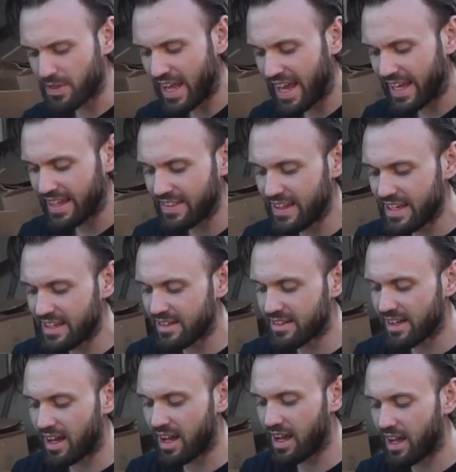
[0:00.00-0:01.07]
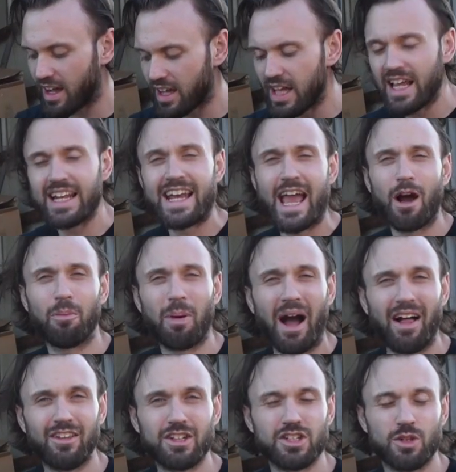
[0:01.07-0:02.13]
taking these uh, nail
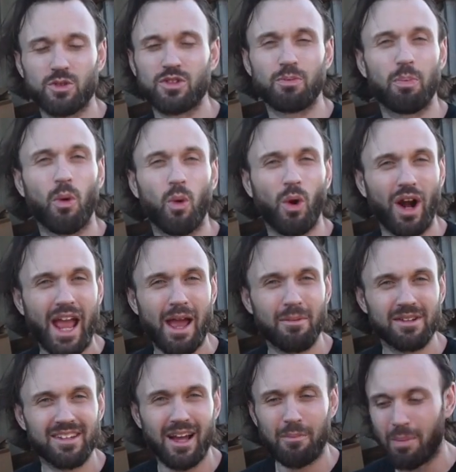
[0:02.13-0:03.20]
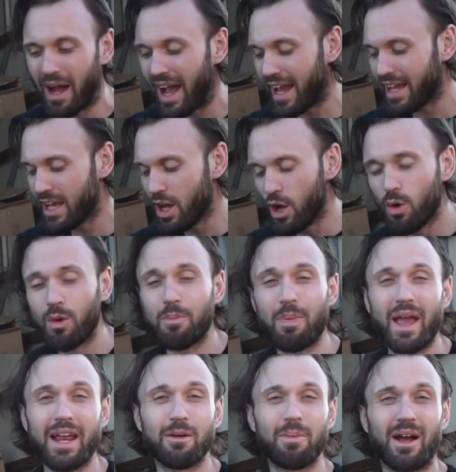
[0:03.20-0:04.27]
polish. It was a poor Amazon buy. We
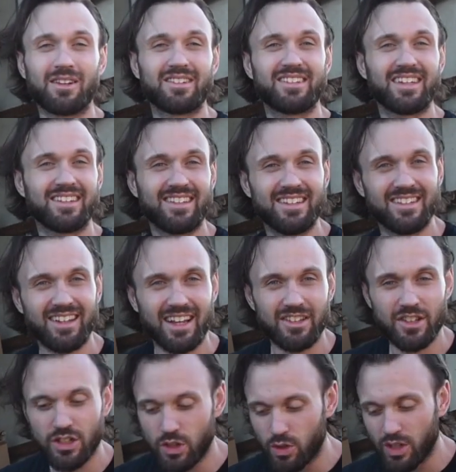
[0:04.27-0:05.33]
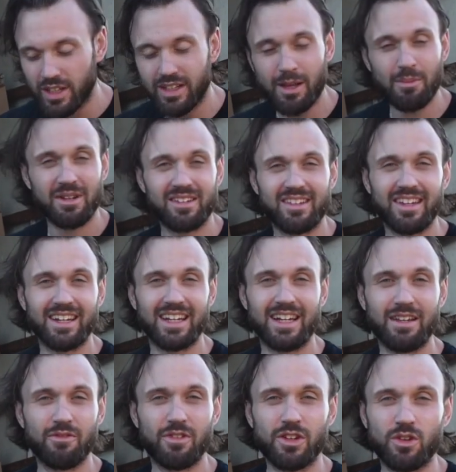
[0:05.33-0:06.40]
paid about 60 cents a unit. They've been sitting
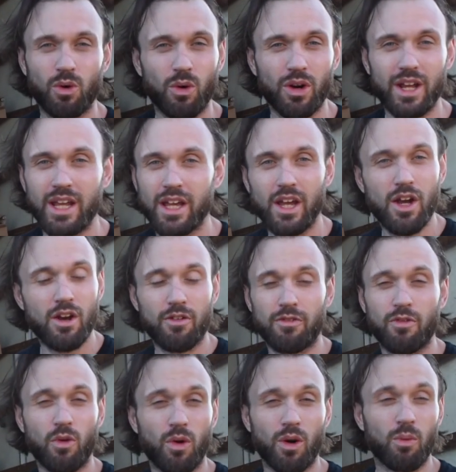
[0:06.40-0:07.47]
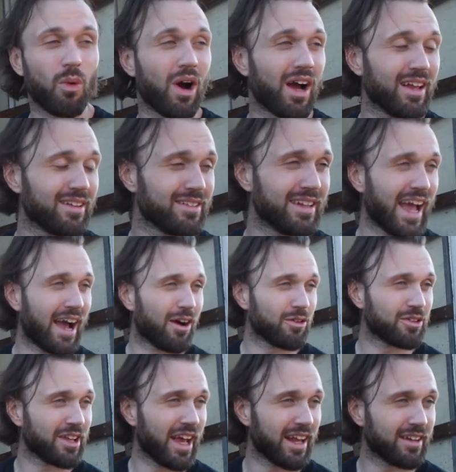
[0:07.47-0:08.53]
in inventory for what now,
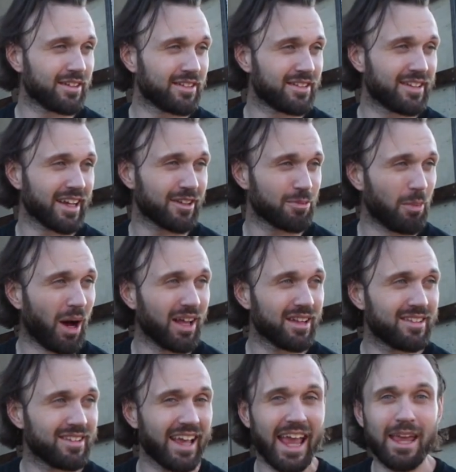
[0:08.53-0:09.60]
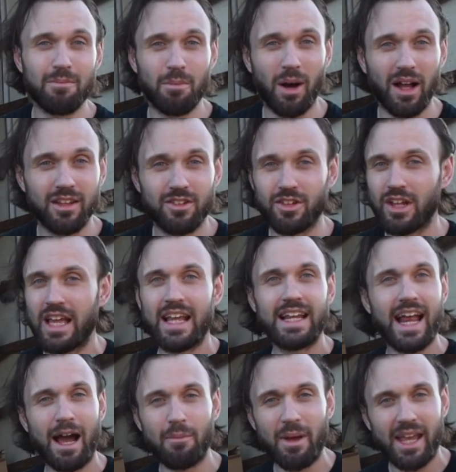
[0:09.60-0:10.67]
Ted? Six months, eight months,
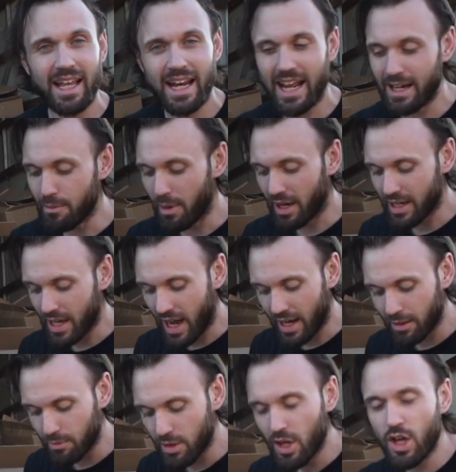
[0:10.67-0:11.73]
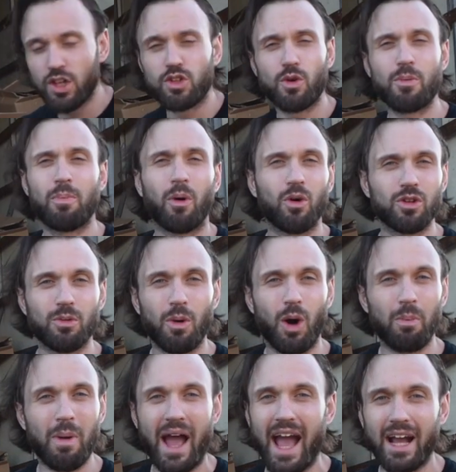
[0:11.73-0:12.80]
not making any money on them. So we pulled them
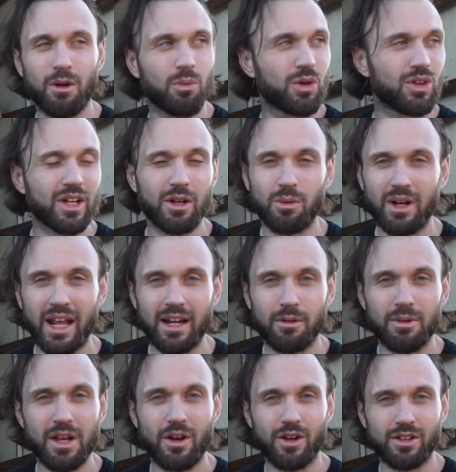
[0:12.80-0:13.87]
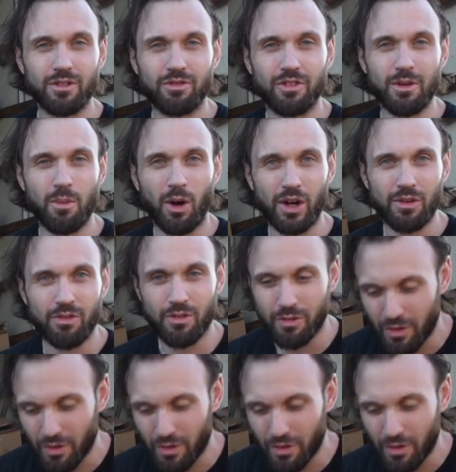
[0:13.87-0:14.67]
all back and we're liquidating them here at the flea market for